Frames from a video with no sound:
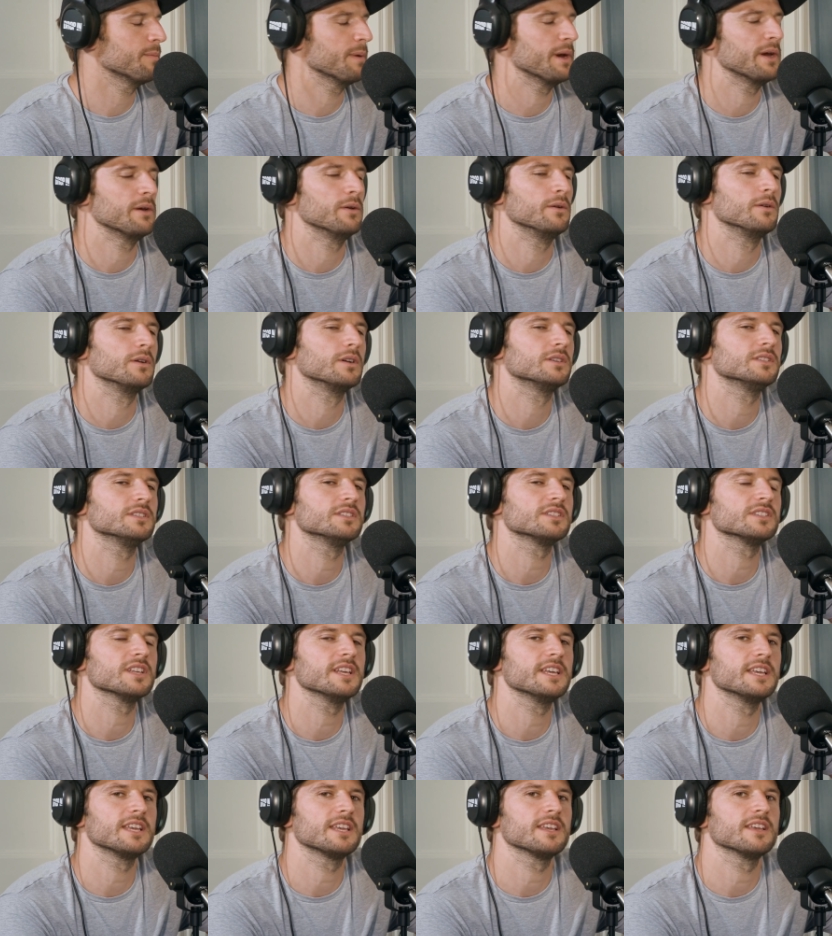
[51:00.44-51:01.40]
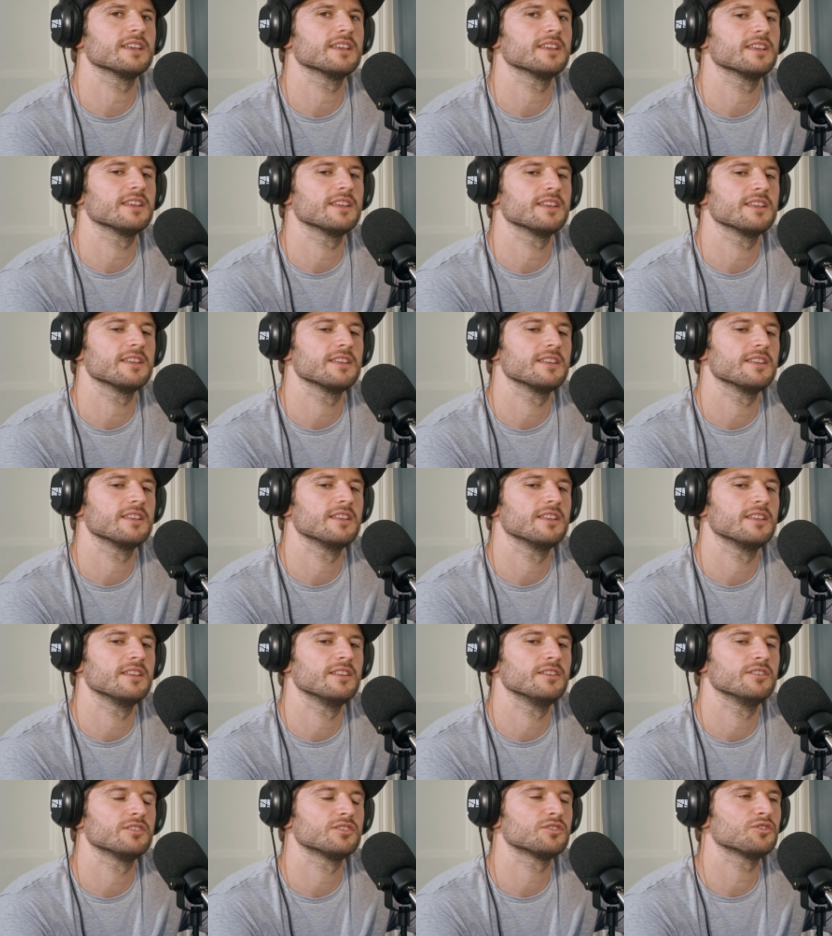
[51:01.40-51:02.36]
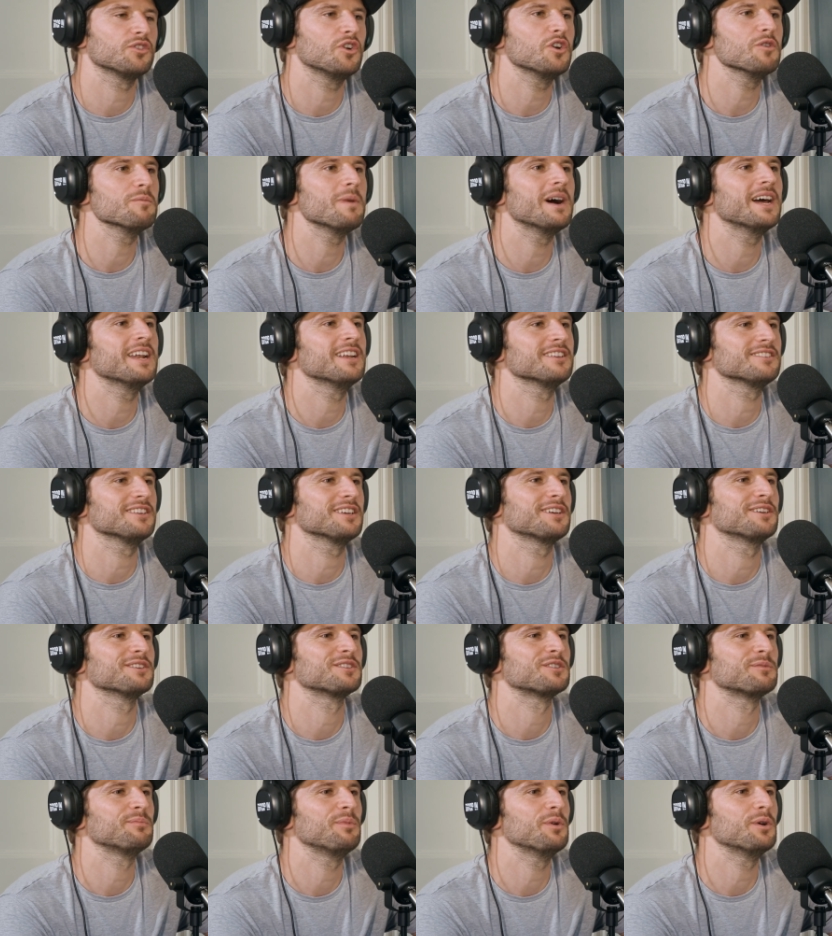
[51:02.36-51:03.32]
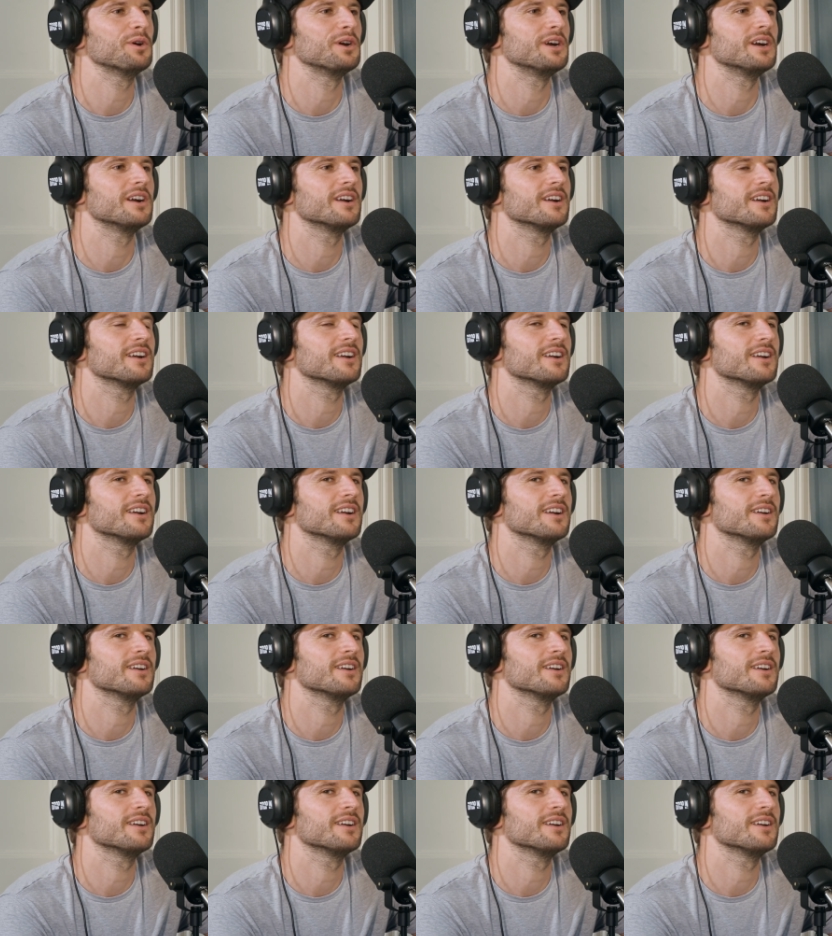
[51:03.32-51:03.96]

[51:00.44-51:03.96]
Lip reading: about, because it's like strongman is like a sport.